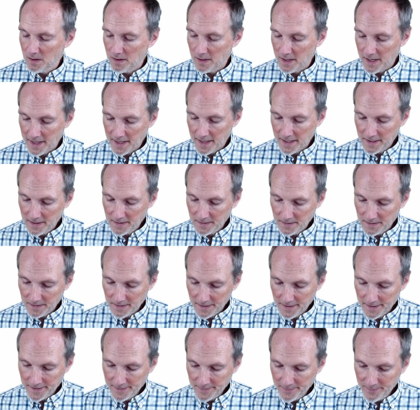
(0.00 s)
And
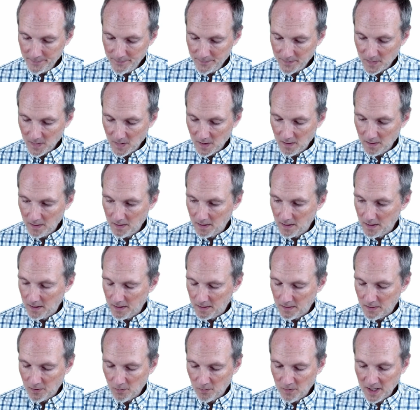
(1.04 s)

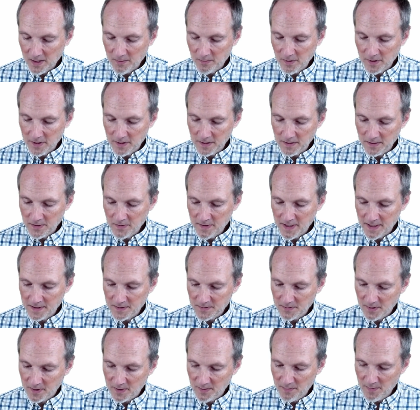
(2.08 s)
the way we're going to do that is
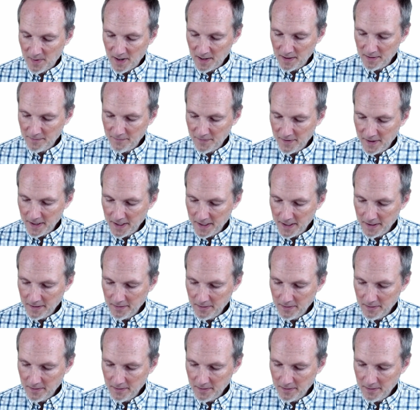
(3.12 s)
we're going to modify